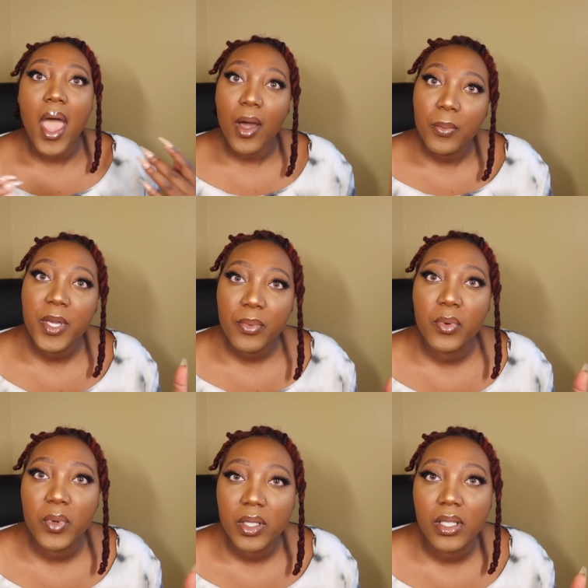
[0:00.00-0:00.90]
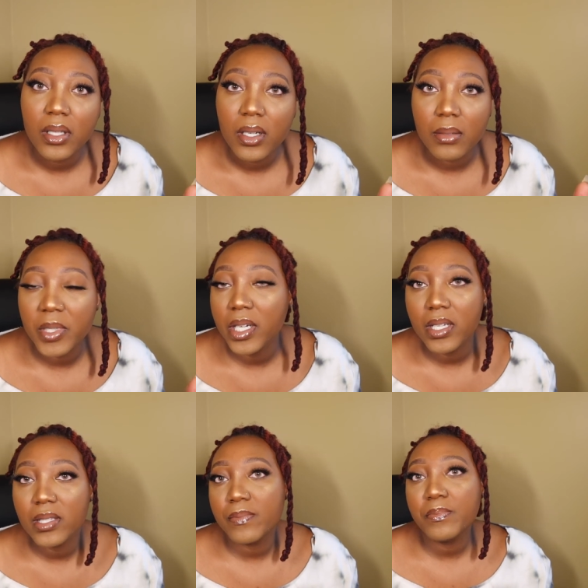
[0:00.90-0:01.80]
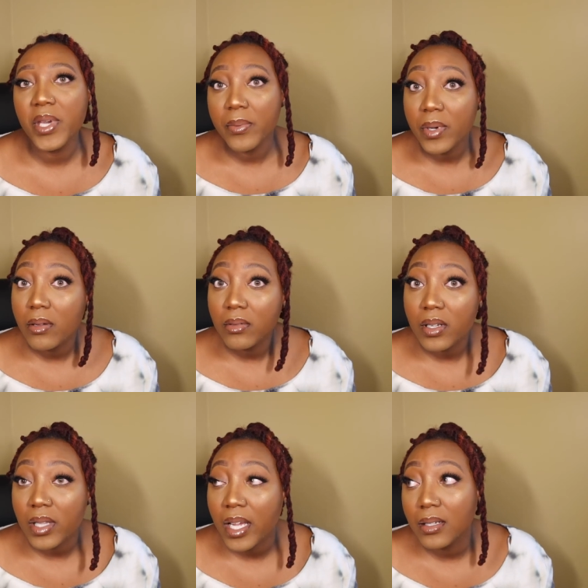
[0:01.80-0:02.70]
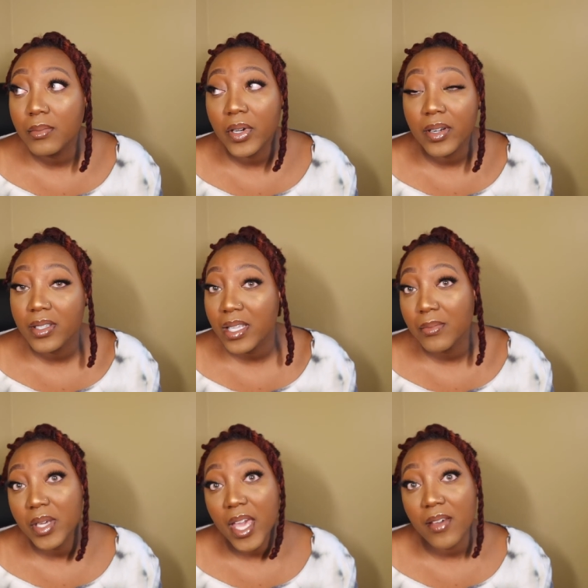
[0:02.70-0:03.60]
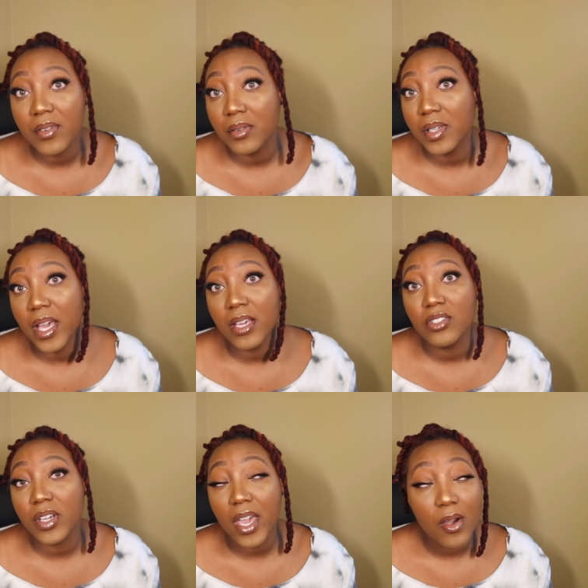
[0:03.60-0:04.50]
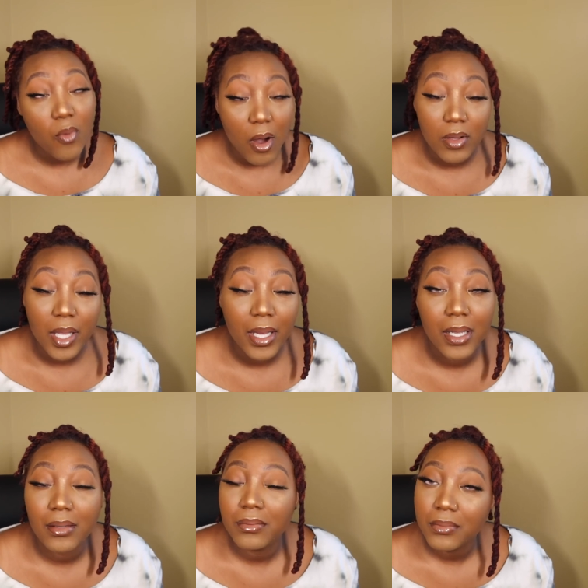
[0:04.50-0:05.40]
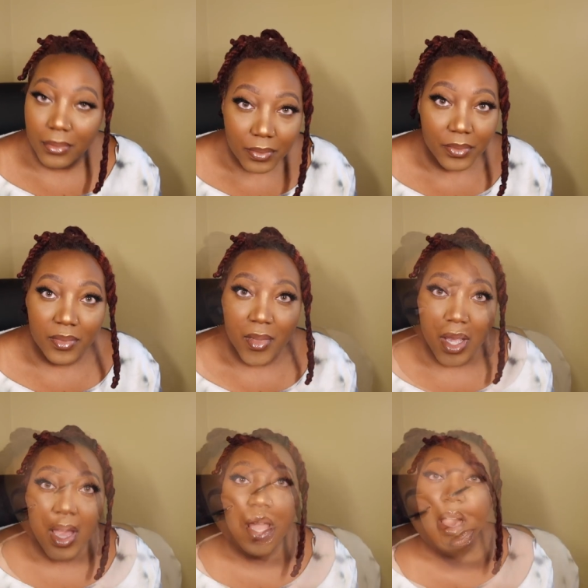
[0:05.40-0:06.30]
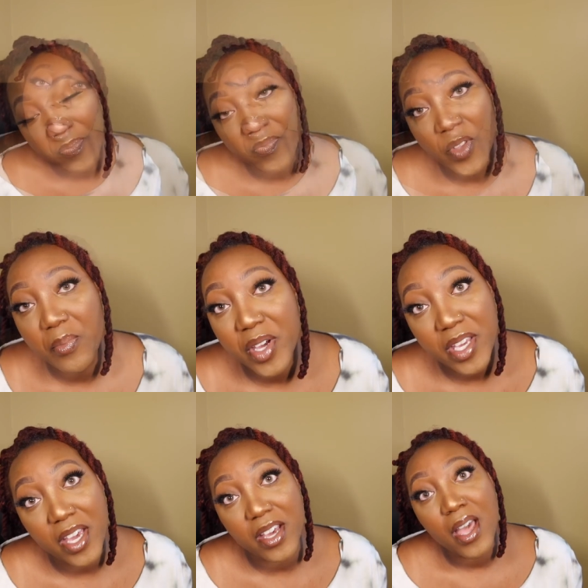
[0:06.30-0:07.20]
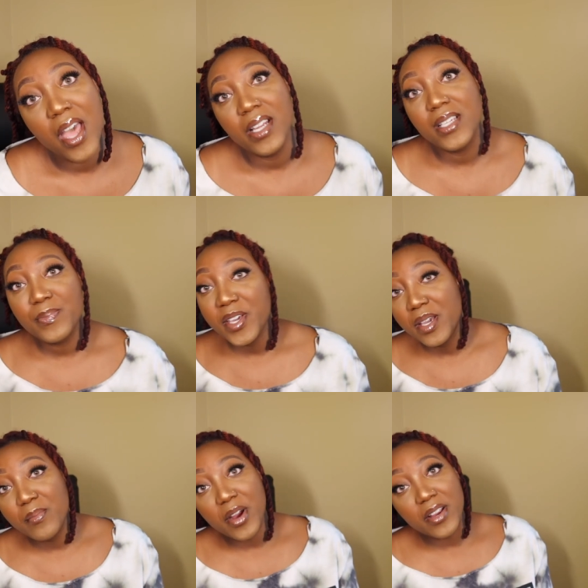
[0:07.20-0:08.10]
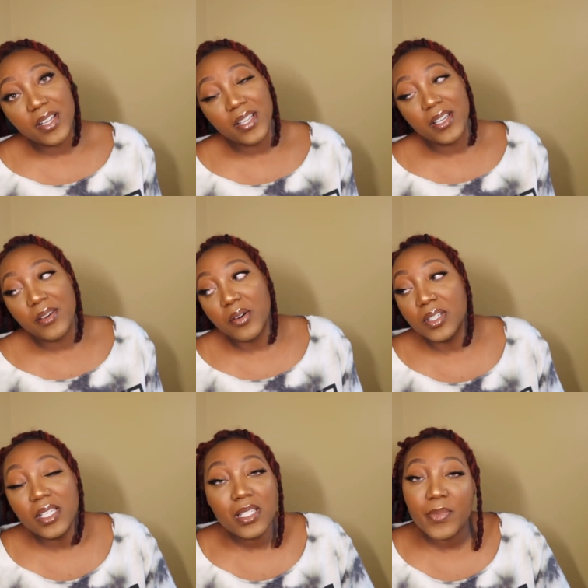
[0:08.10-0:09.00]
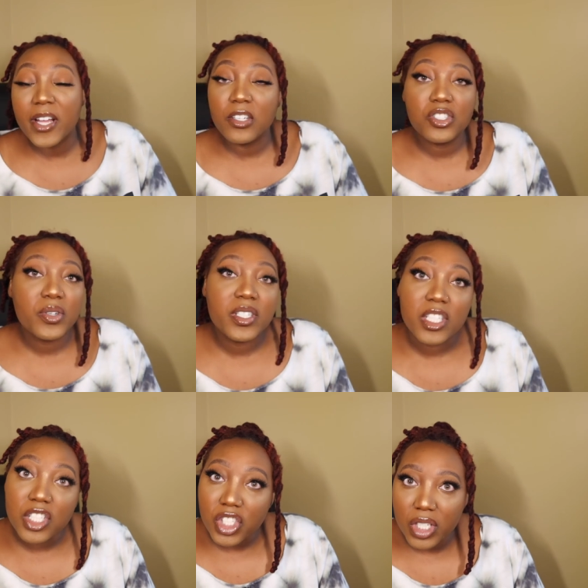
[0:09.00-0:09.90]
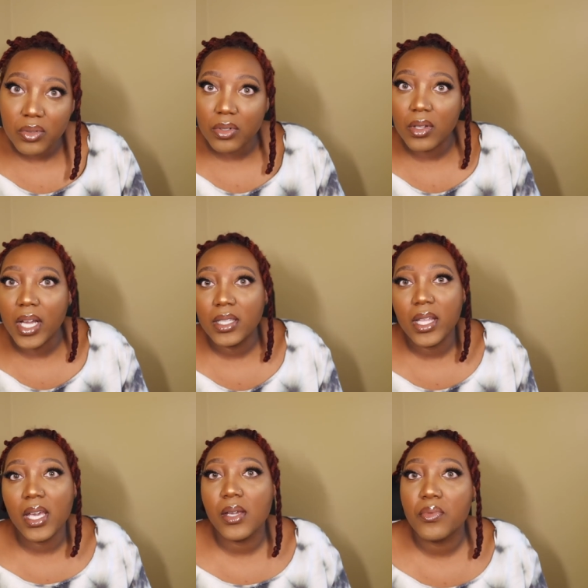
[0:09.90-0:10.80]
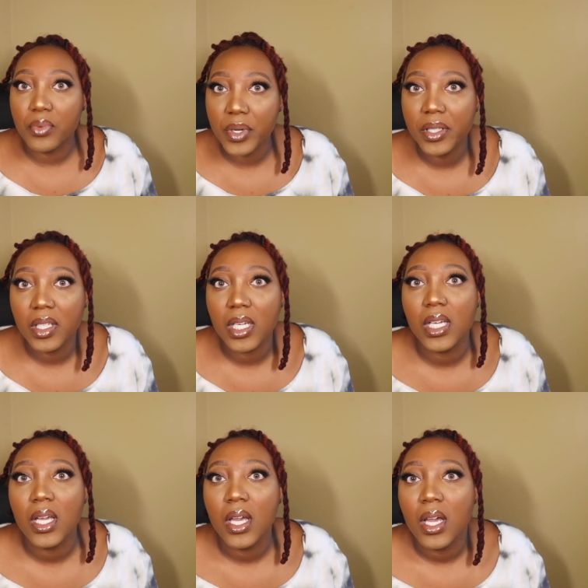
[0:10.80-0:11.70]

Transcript: how people really look because people don't look like them girls they be having on the angel catwalk like but yeah these pink and burgundy or these biker shorts in general like they really